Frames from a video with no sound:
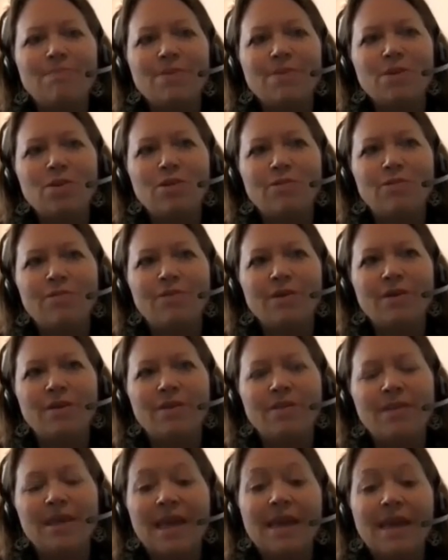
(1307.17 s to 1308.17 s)
beautiful
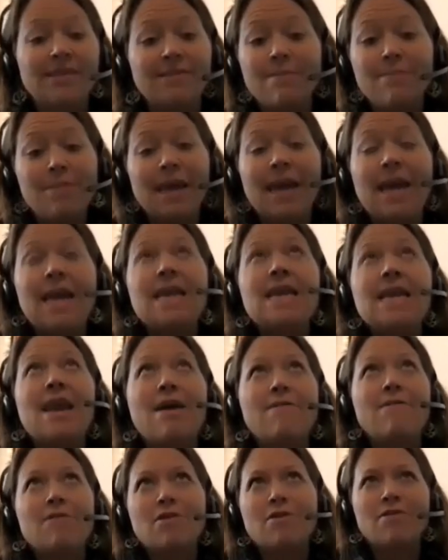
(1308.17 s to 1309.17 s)
thing. It's something I
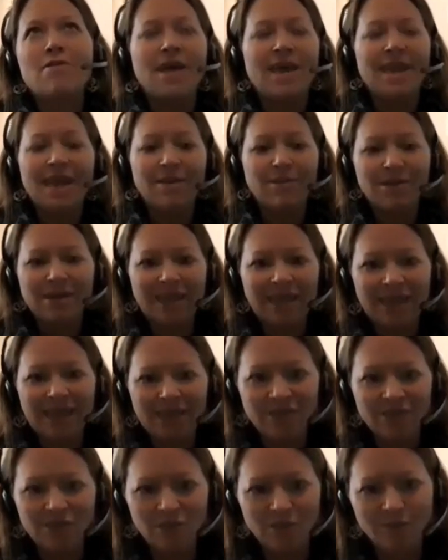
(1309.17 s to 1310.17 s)
never thought I would get
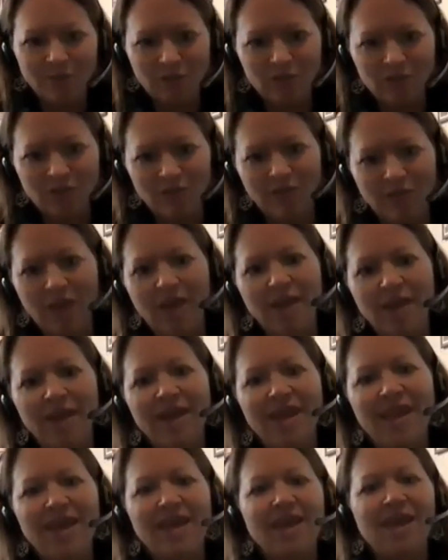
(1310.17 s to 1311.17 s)
into, first of all,
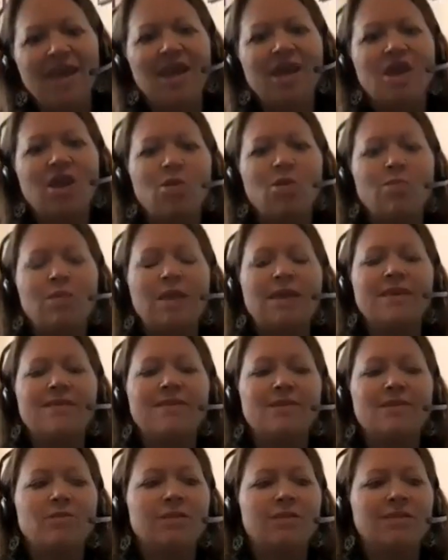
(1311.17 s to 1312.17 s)
you know, because
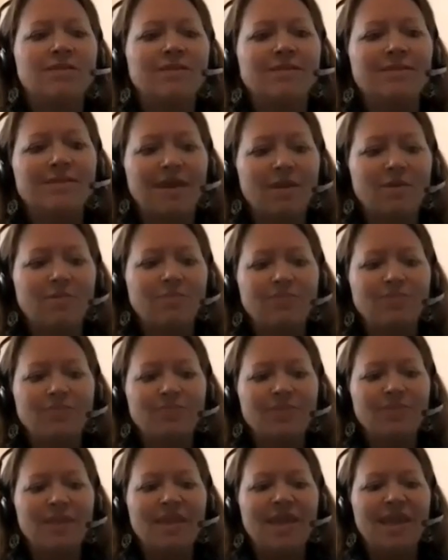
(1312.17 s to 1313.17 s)
it was, I'm
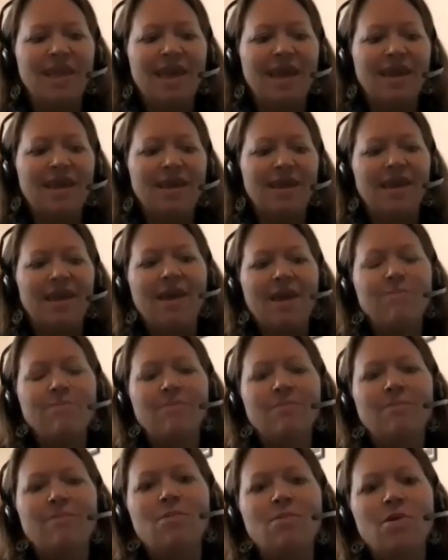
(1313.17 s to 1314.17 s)

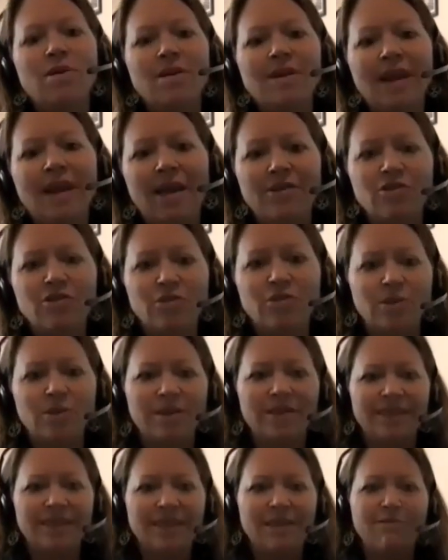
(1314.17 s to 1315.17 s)
more
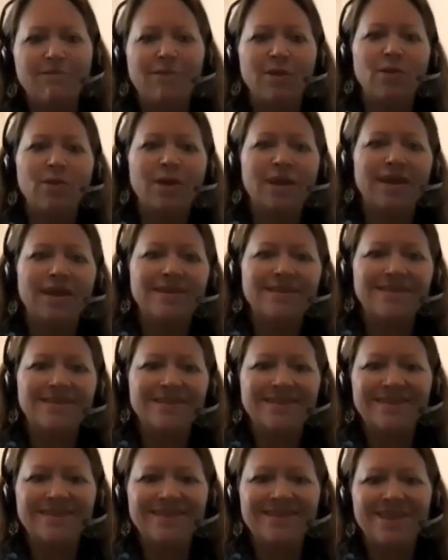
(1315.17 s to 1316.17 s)
naturally focused.
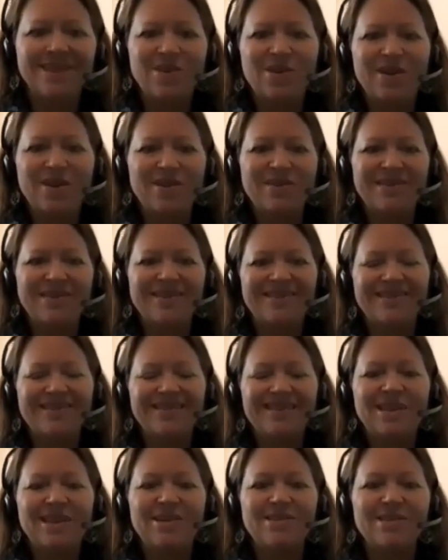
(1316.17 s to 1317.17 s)
And so it was,
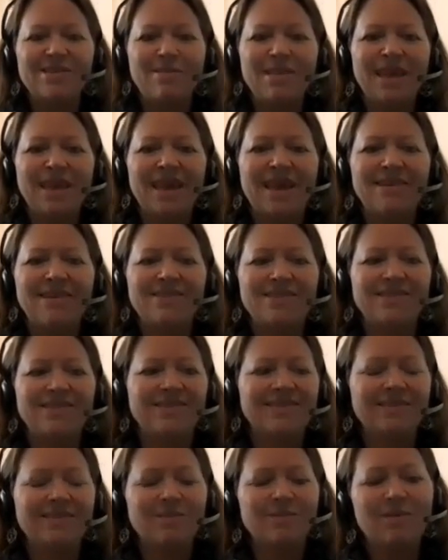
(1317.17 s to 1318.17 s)
you know, something I
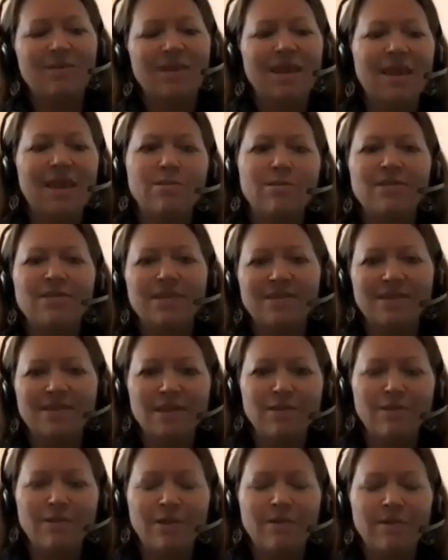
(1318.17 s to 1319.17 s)
just kind of
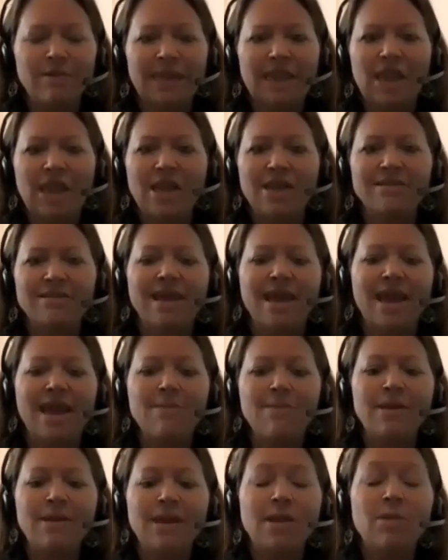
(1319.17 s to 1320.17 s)
resisted for a really long
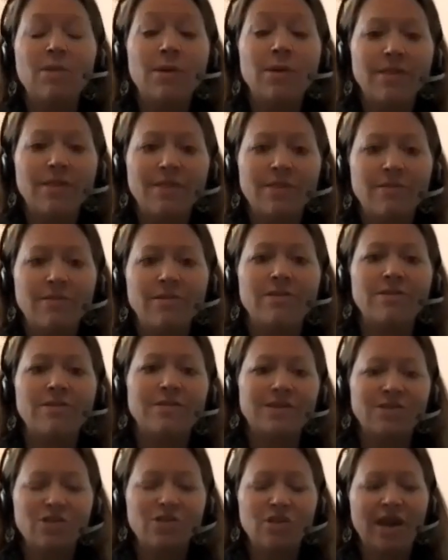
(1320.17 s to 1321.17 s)
time, but I went through
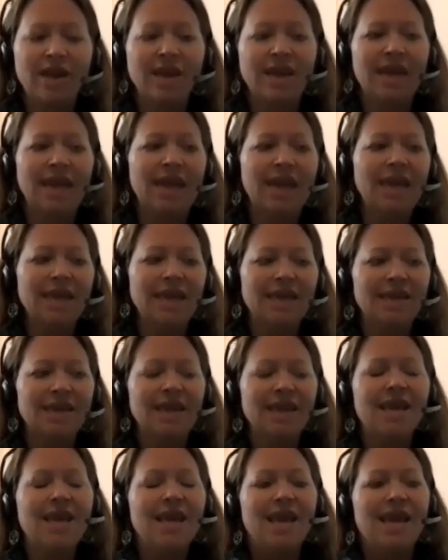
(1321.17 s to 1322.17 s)
the training and,